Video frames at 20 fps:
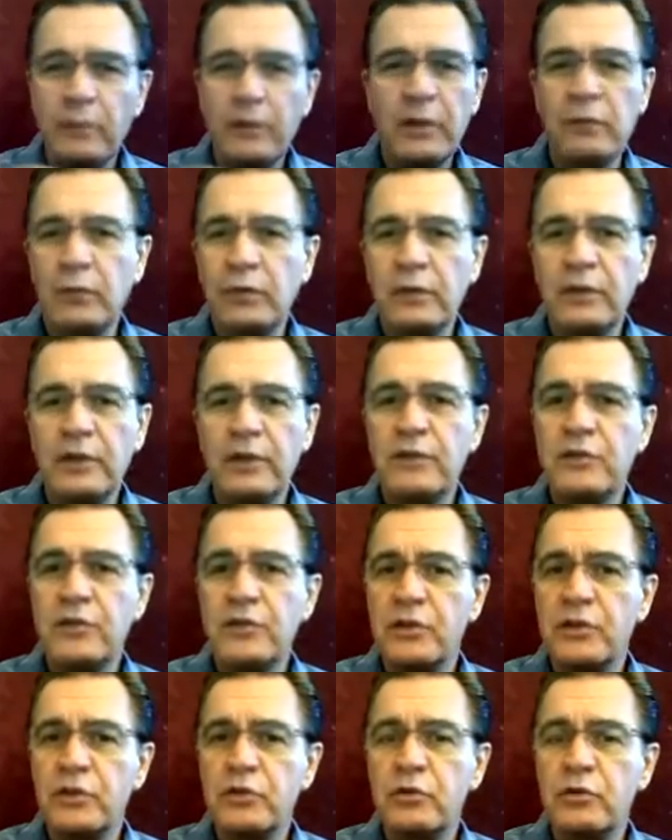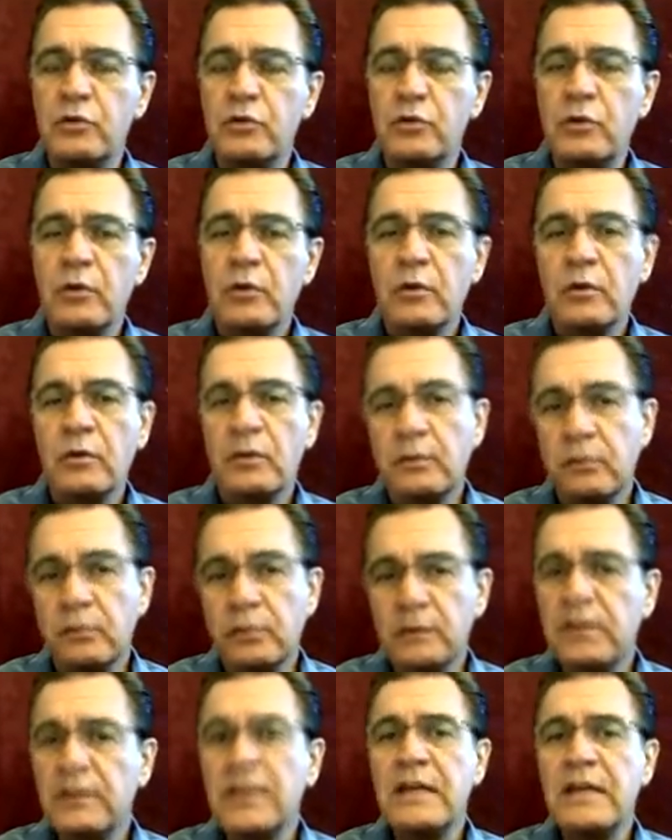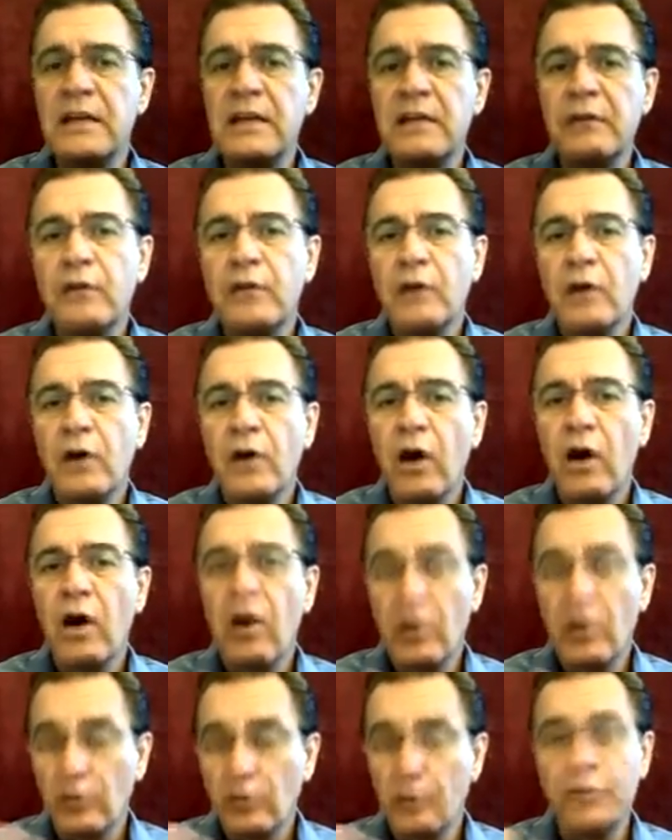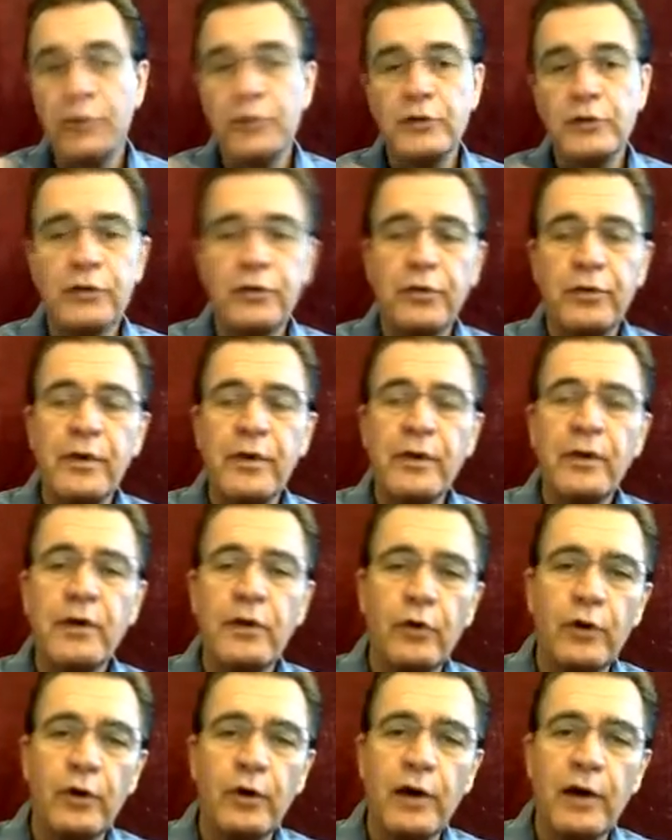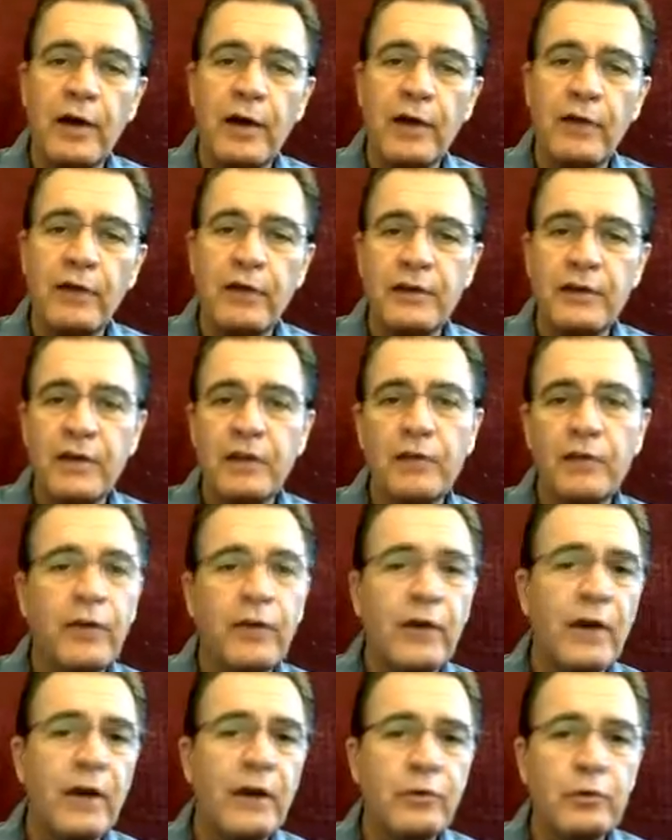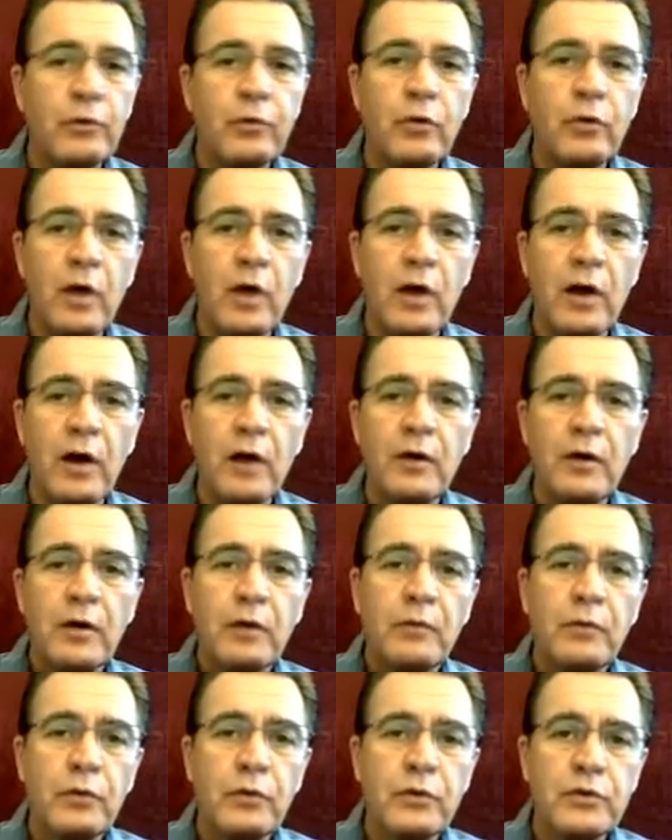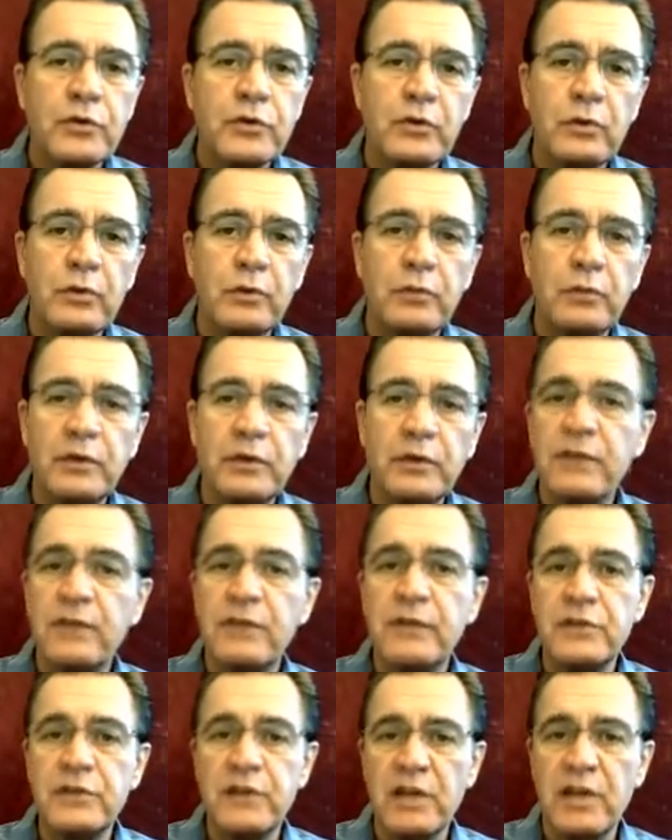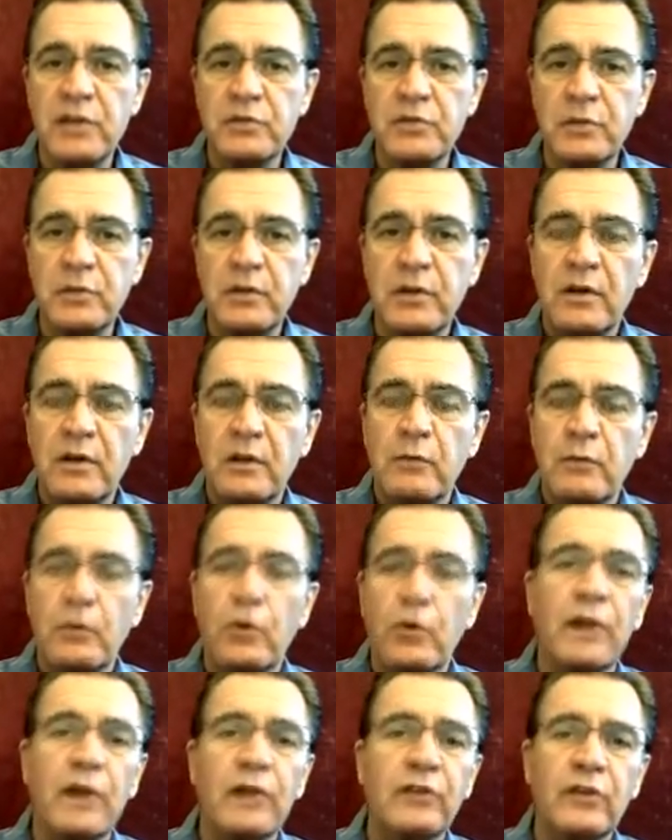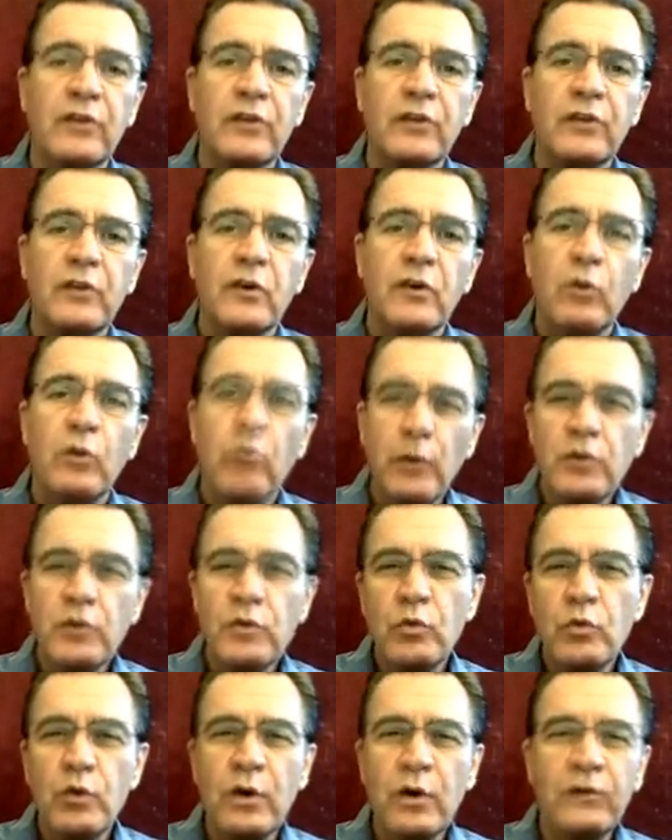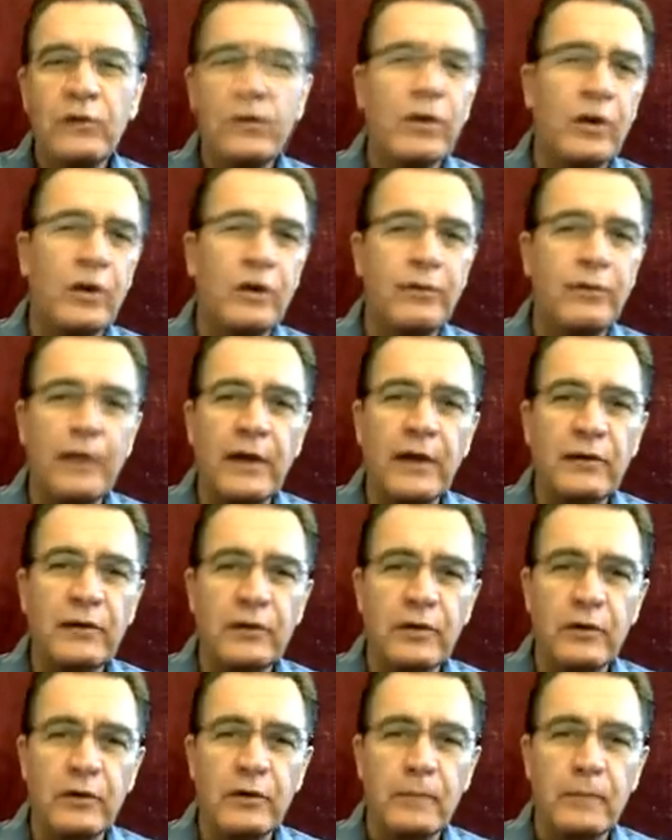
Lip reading: beliefs that you believe are, or that you think or have identified through our personal belief assessment process, which ones are affecting you.